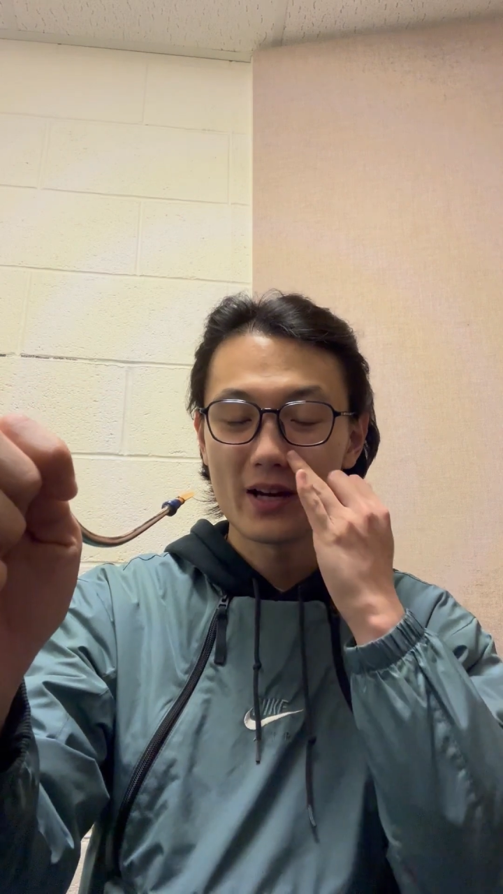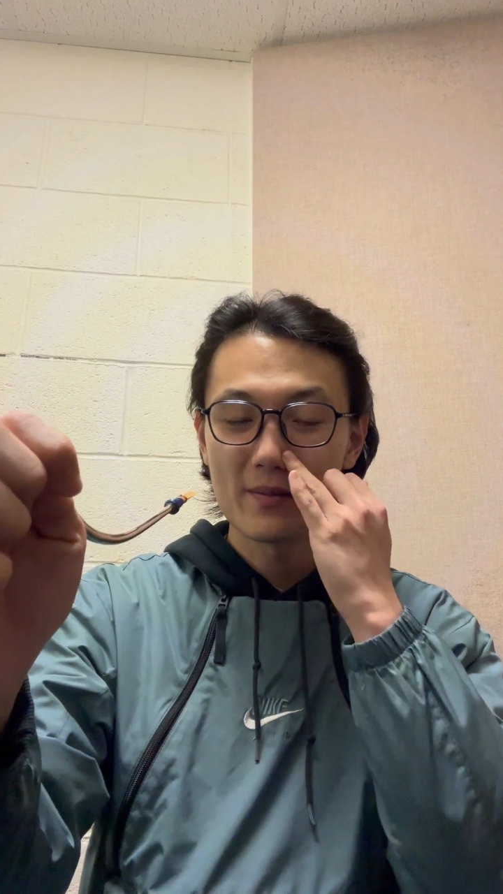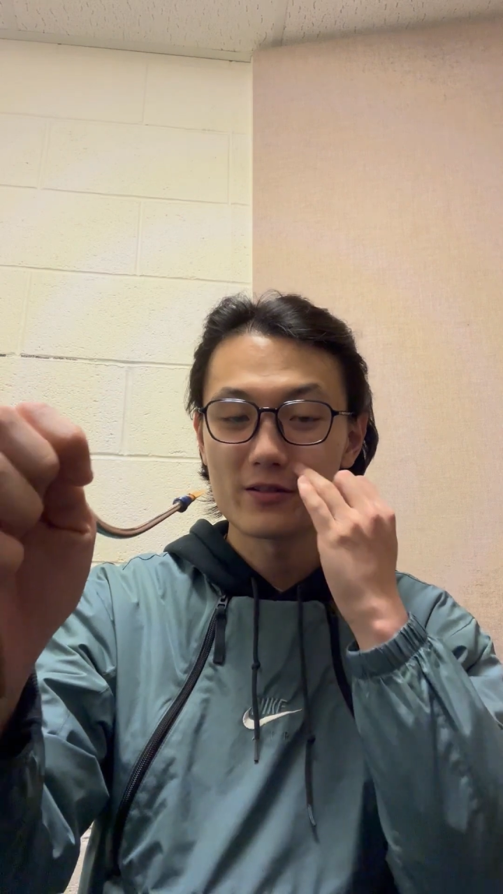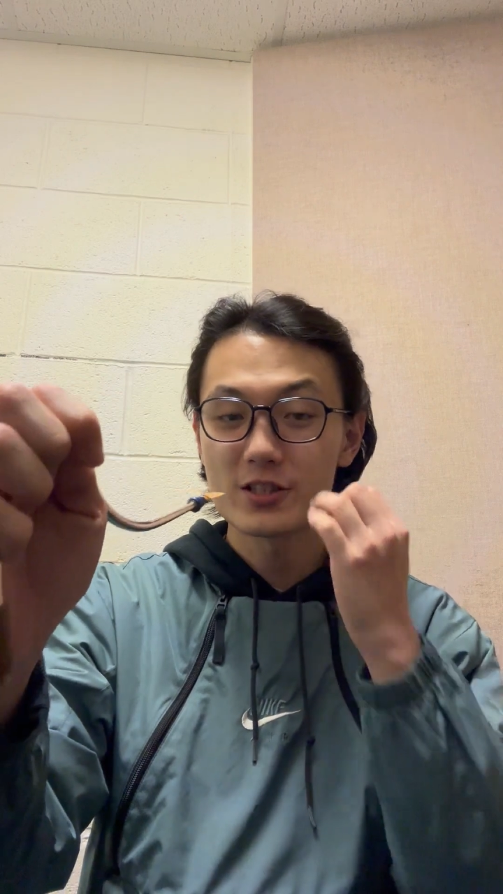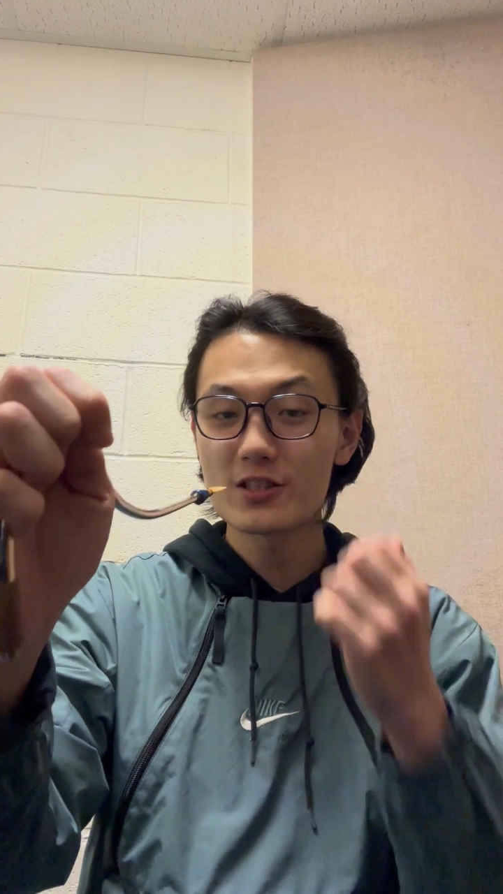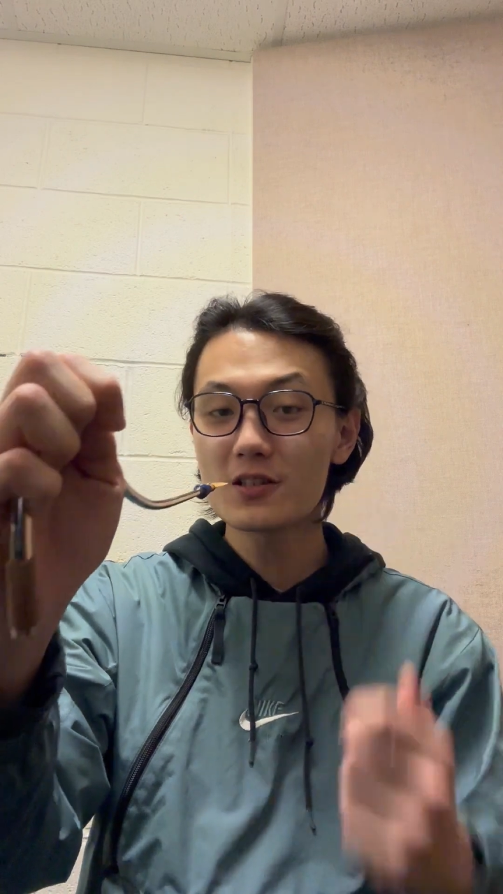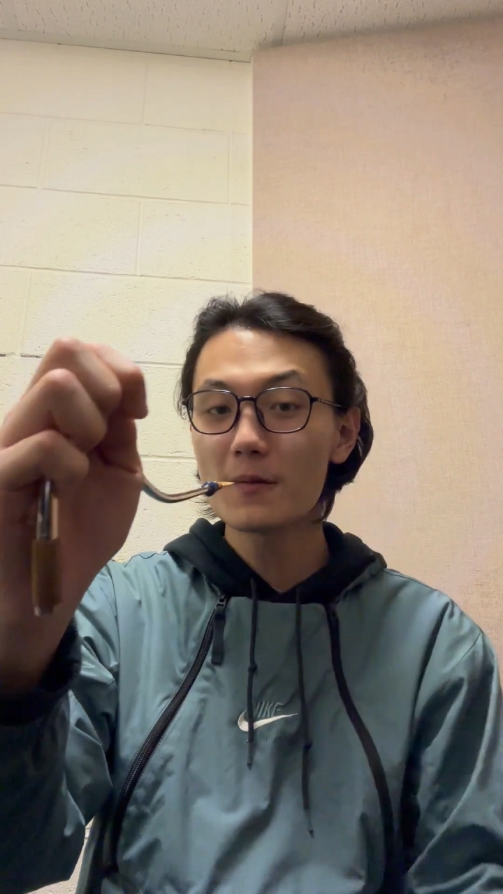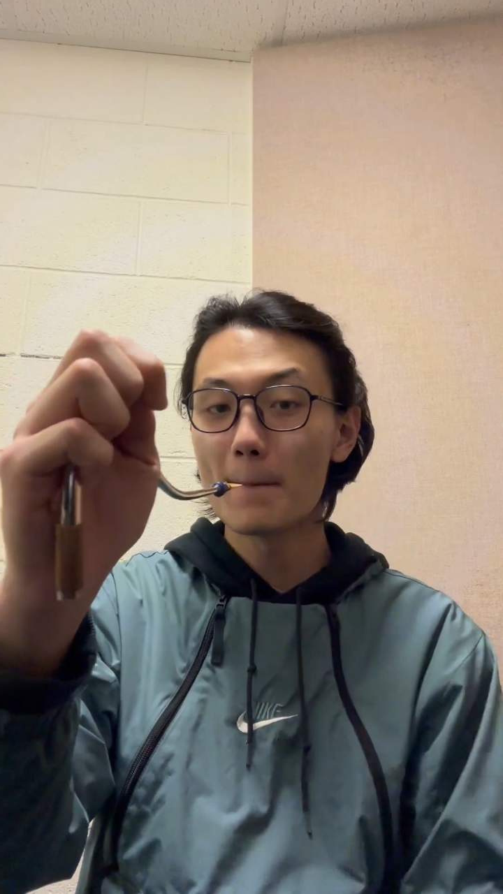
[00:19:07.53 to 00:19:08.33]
embouchure,